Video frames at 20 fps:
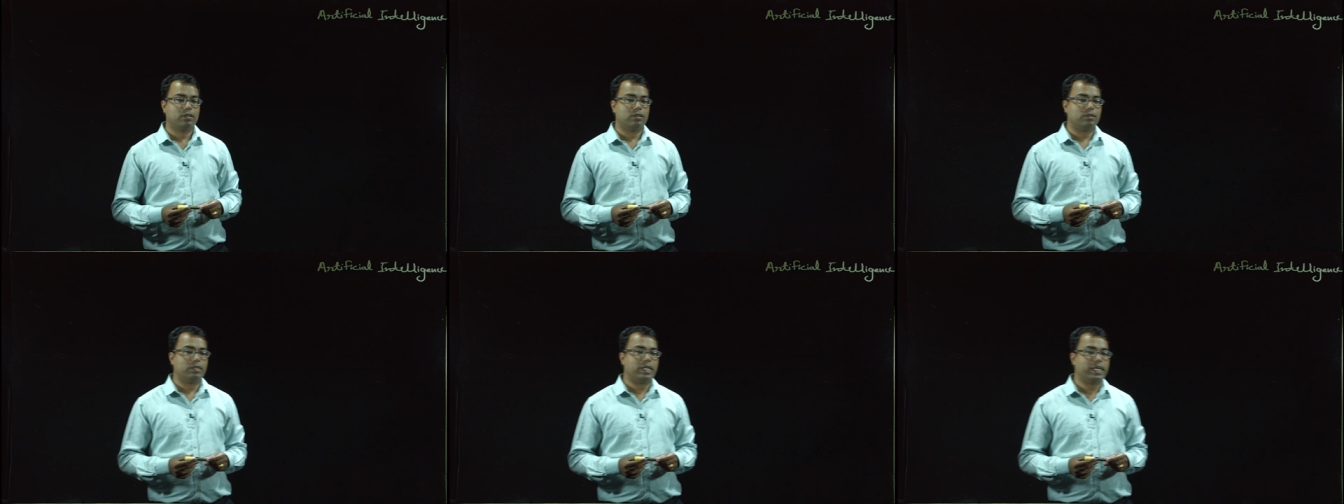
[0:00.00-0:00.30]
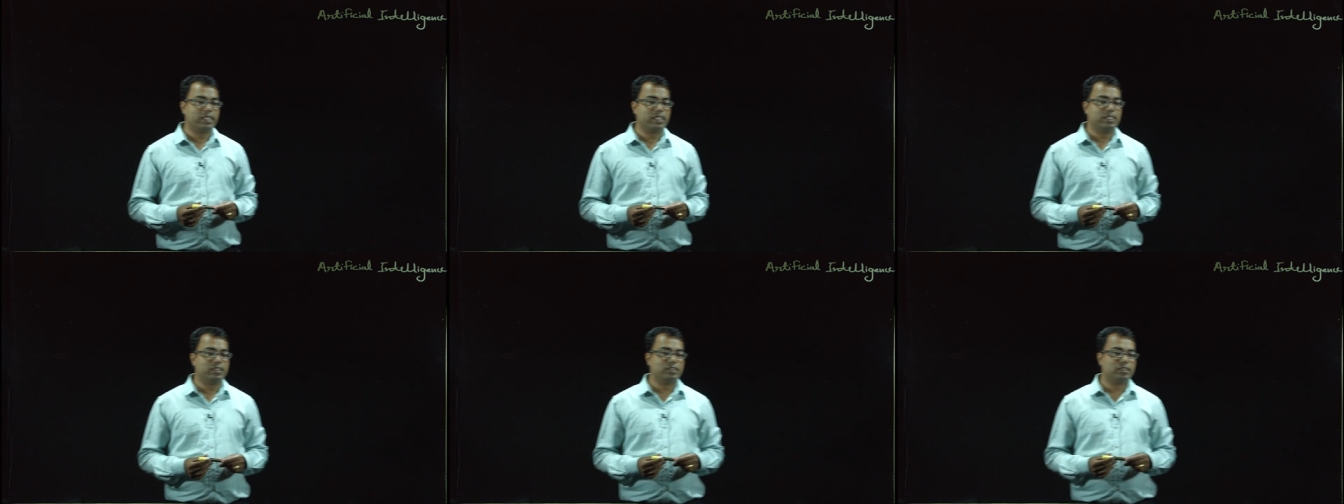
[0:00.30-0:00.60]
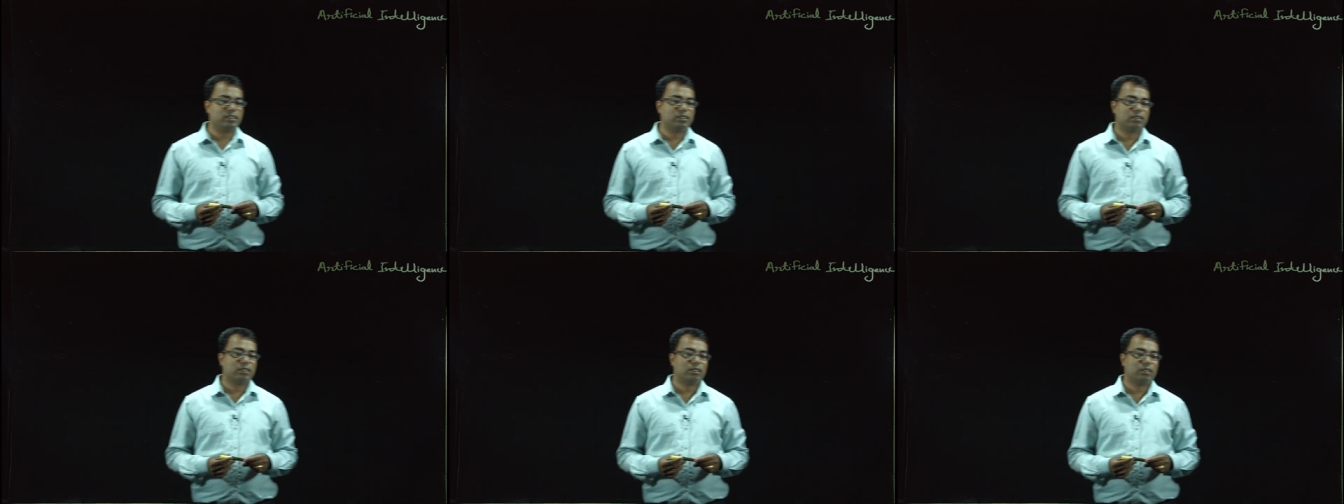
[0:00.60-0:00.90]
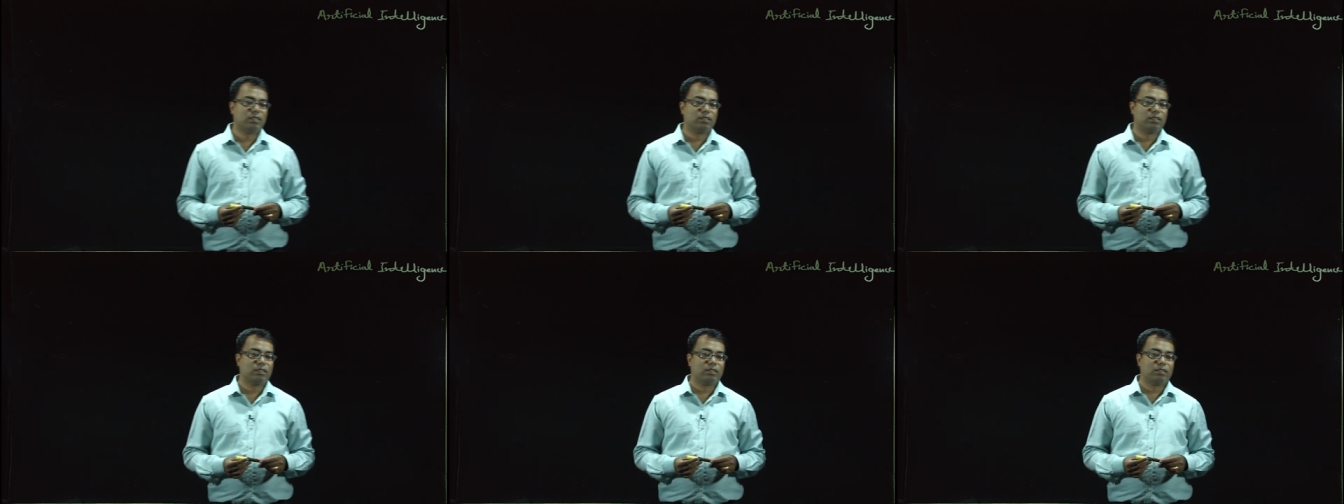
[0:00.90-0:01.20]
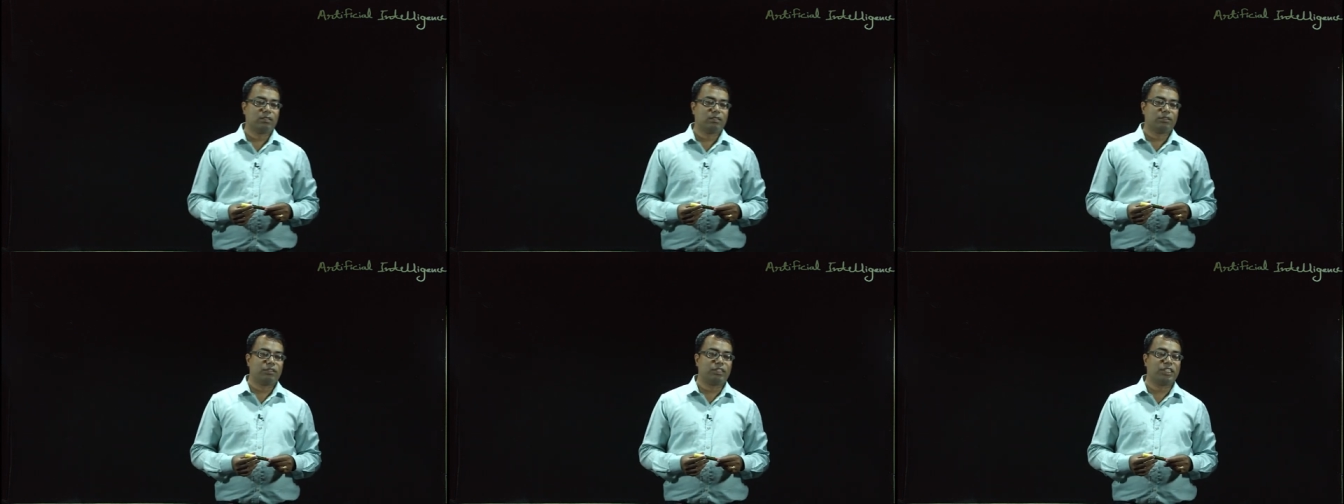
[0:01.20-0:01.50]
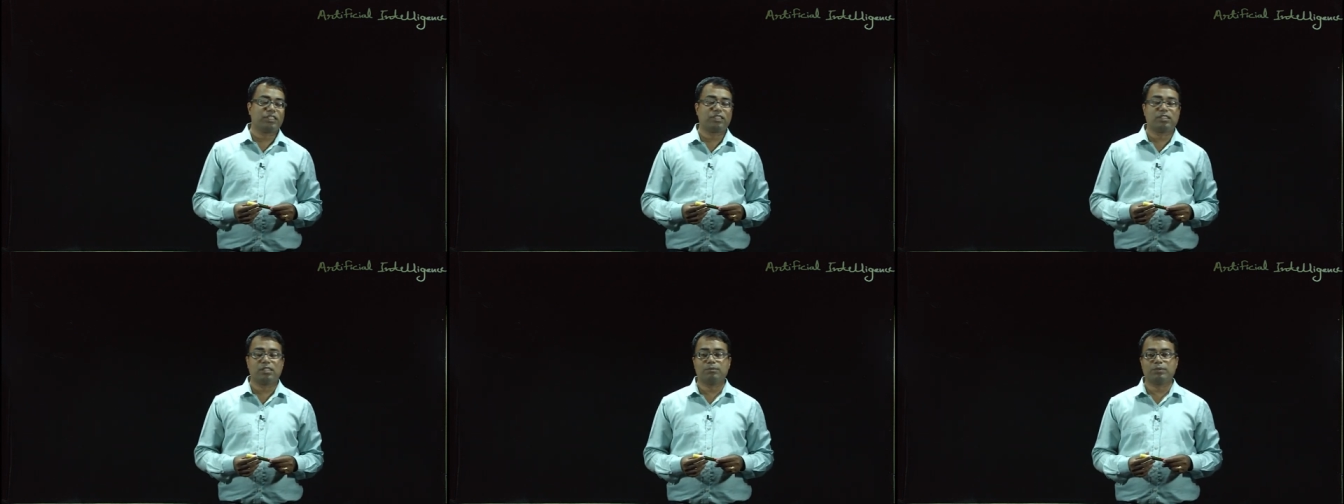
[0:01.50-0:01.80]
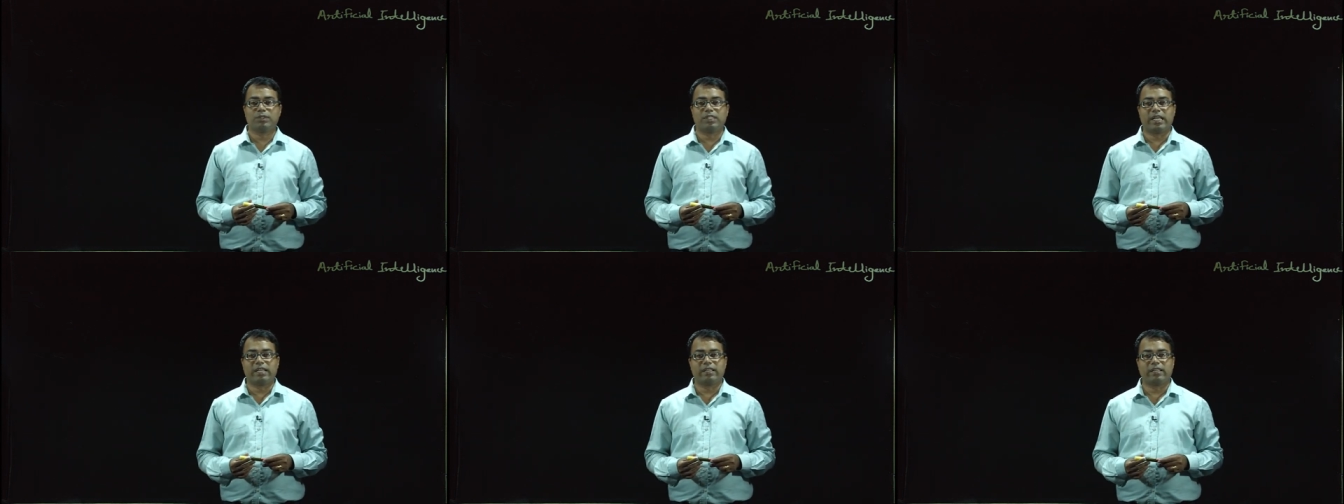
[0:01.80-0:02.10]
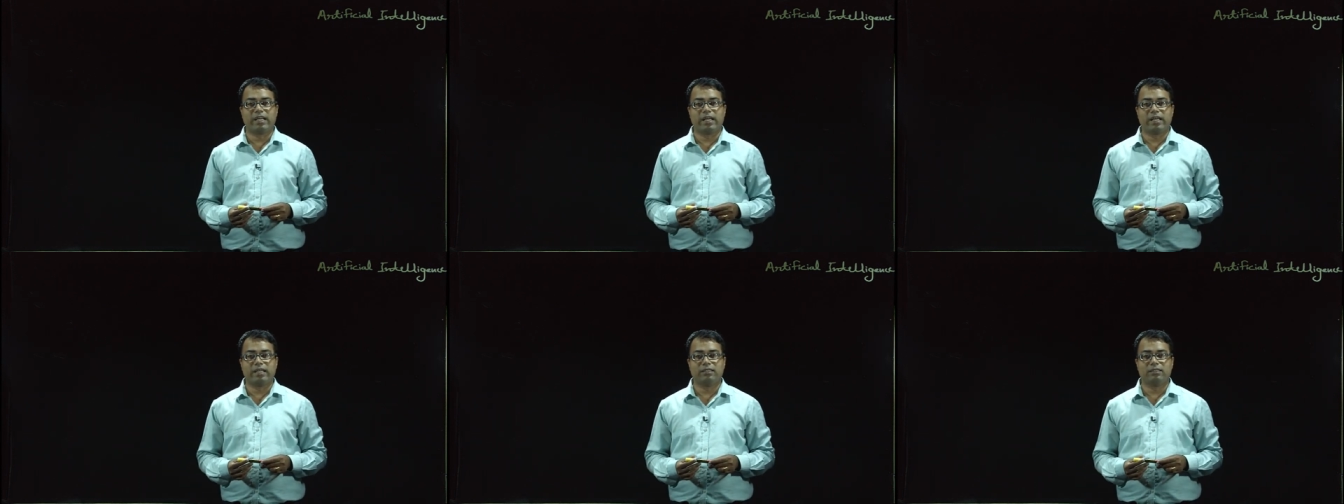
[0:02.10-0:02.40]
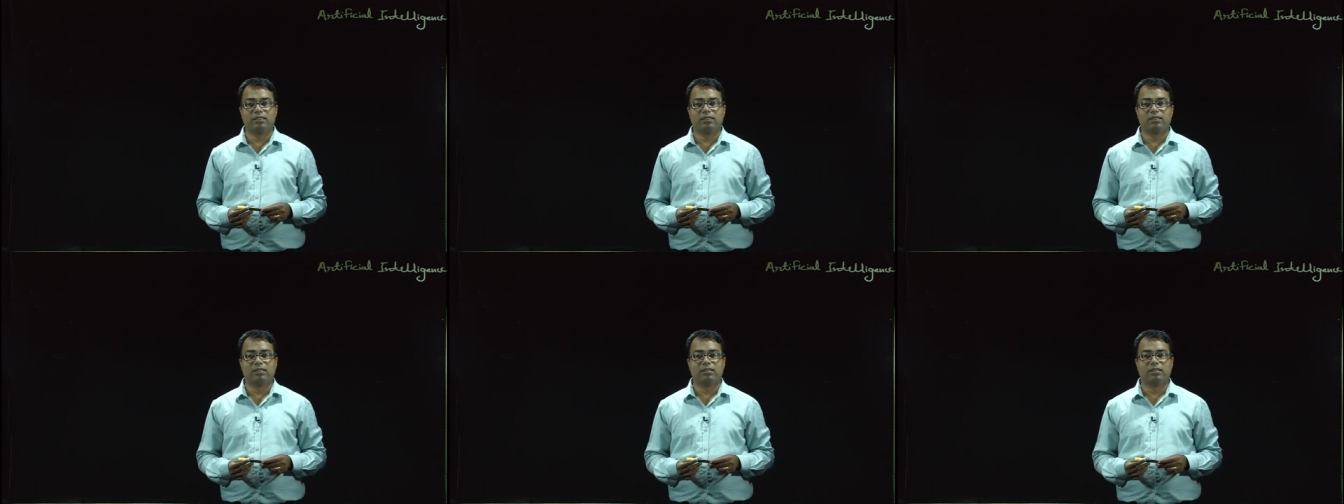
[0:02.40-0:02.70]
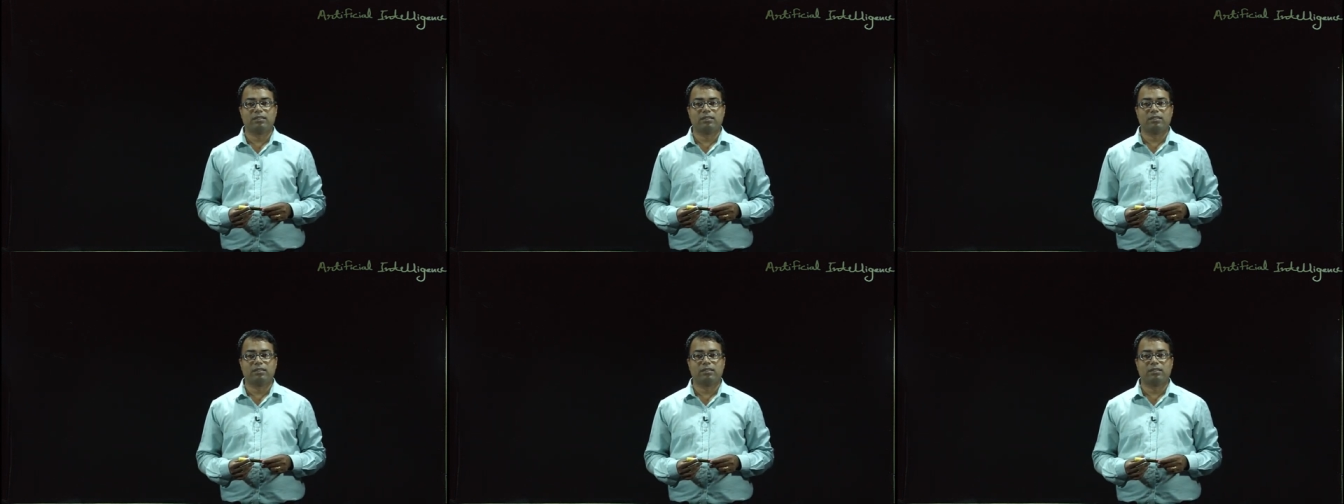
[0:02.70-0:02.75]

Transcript: That is, systems that can